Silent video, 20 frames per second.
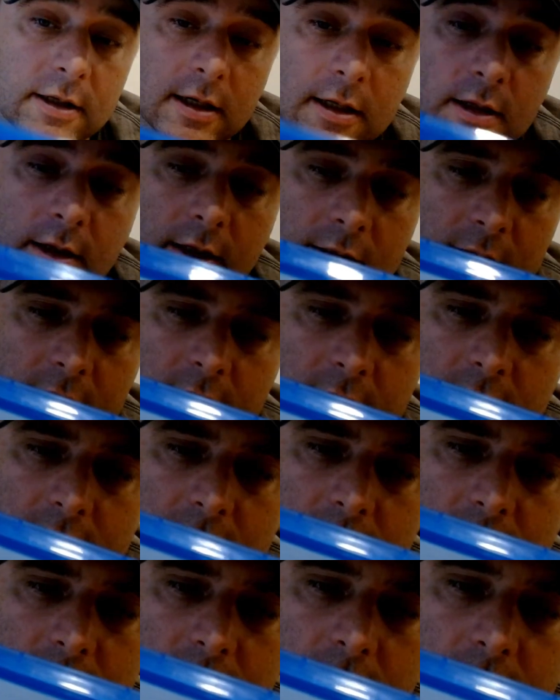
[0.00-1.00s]
I liked
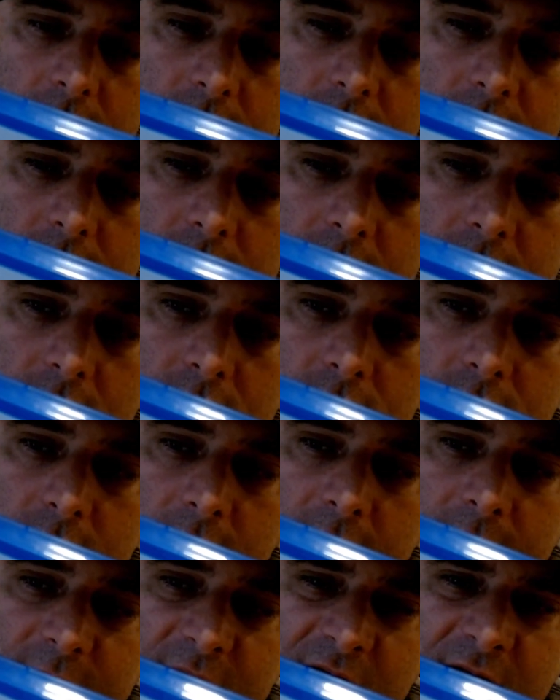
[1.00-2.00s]
Innocence also. It's a cool
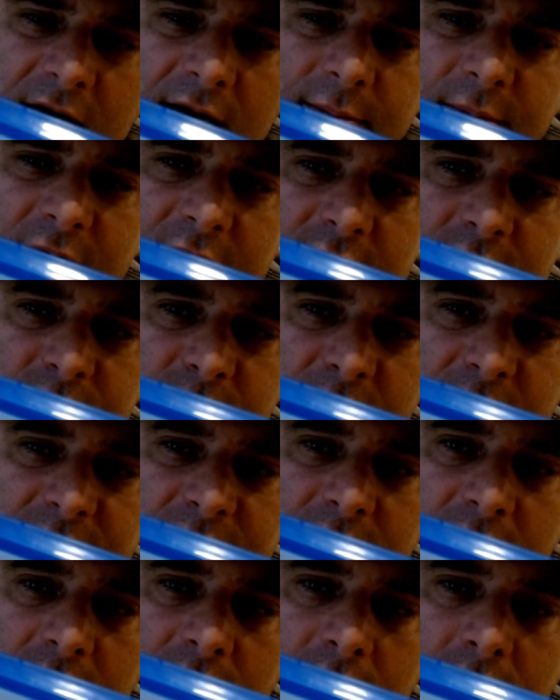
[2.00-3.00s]
game. The combat is pretty
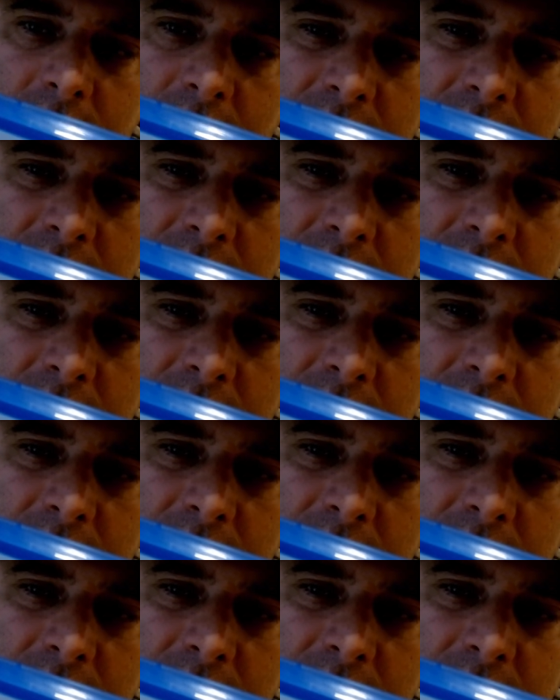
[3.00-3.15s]
fun.